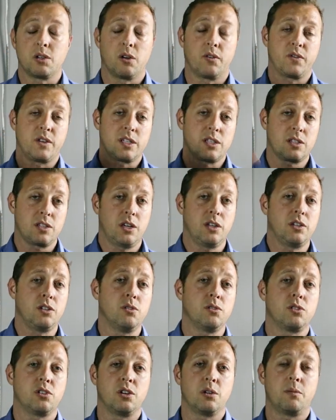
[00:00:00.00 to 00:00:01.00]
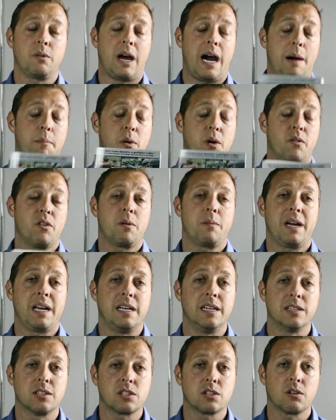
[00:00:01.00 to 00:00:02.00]
So if this is on YouTube, hop over to my
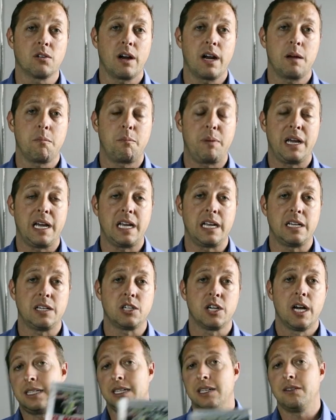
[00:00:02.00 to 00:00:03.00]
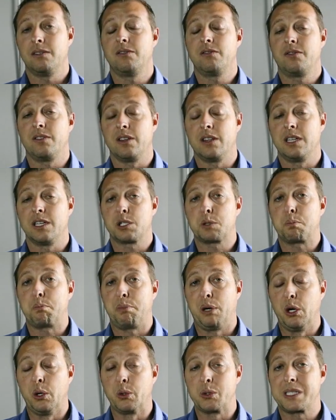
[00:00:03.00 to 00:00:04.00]
Instagram page, give
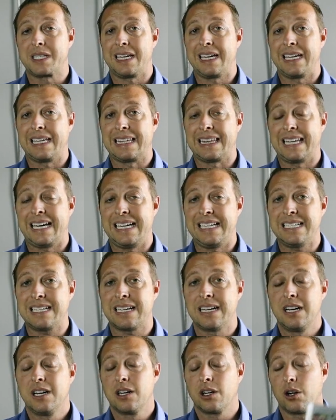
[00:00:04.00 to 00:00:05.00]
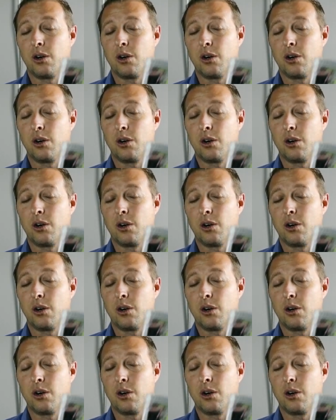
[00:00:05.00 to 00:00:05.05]
this post a like.